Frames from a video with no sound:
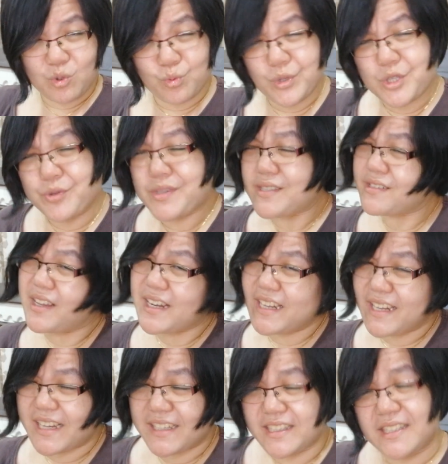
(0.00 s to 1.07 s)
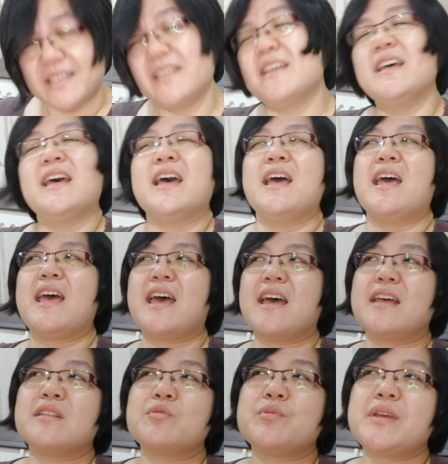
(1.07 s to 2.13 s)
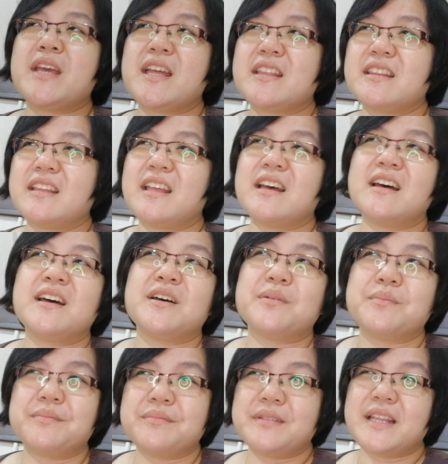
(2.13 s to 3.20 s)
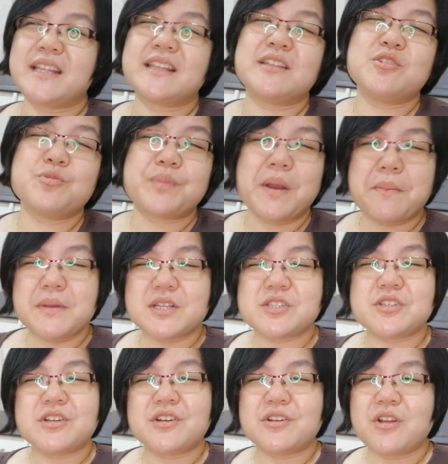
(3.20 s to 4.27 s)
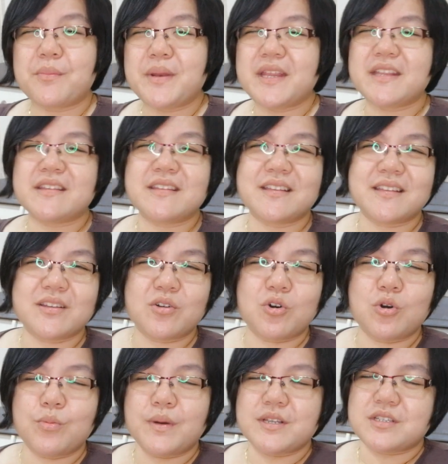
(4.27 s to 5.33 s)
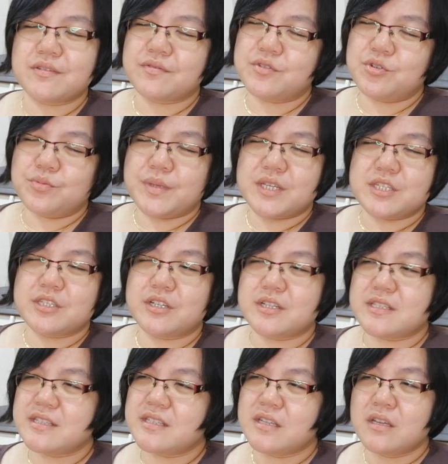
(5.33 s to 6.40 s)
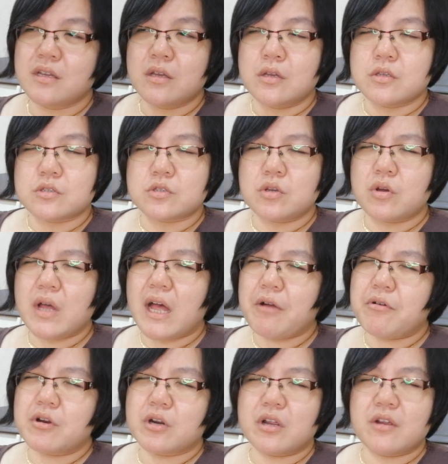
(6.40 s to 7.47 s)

which was not elected. And we had, and the new prime minister nominated a whole bunch of new ministers. So our